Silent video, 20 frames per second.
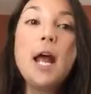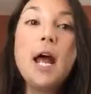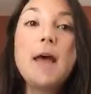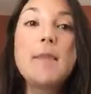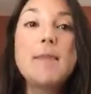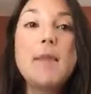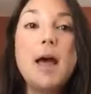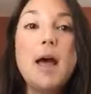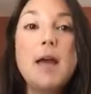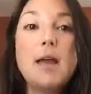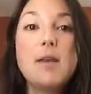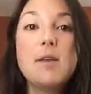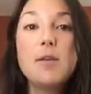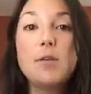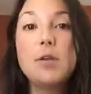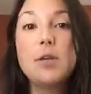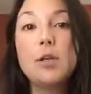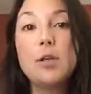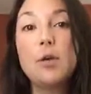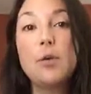And
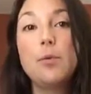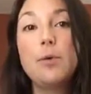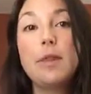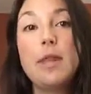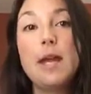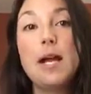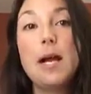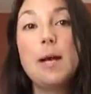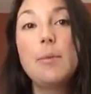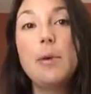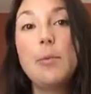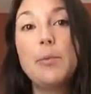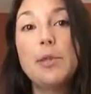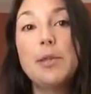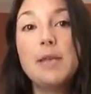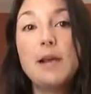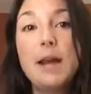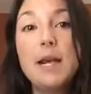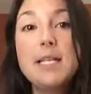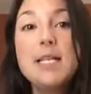then, when they come up
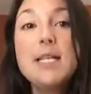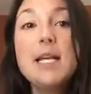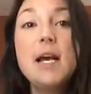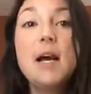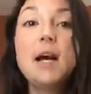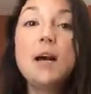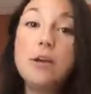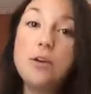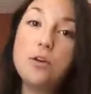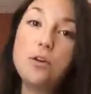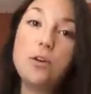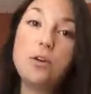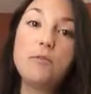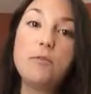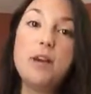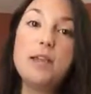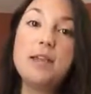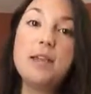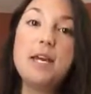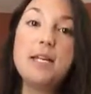with an idea, you can
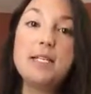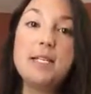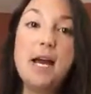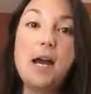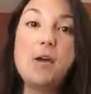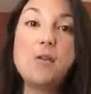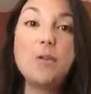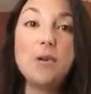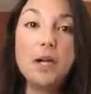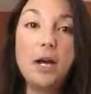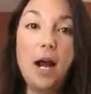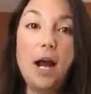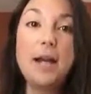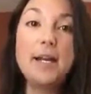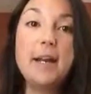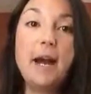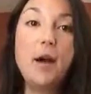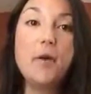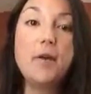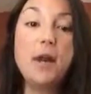write that down, cut
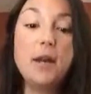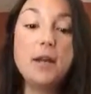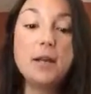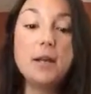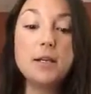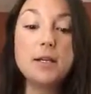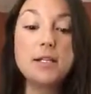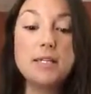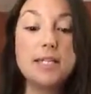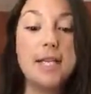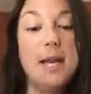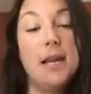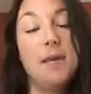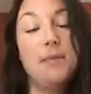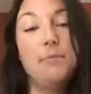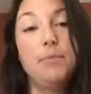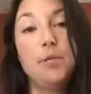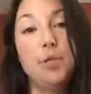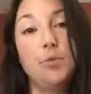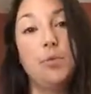it out, and set
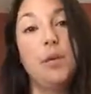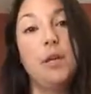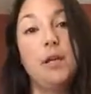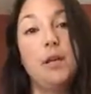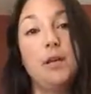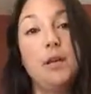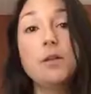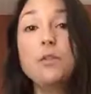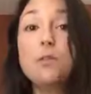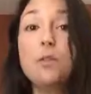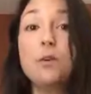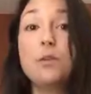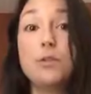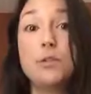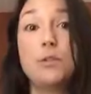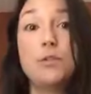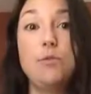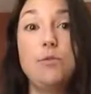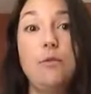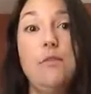it between
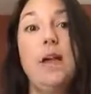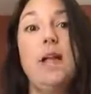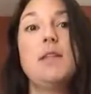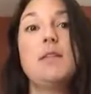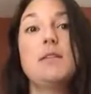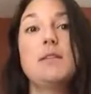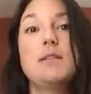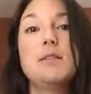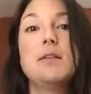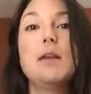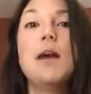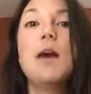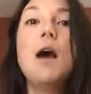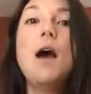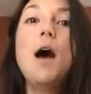those 2 events.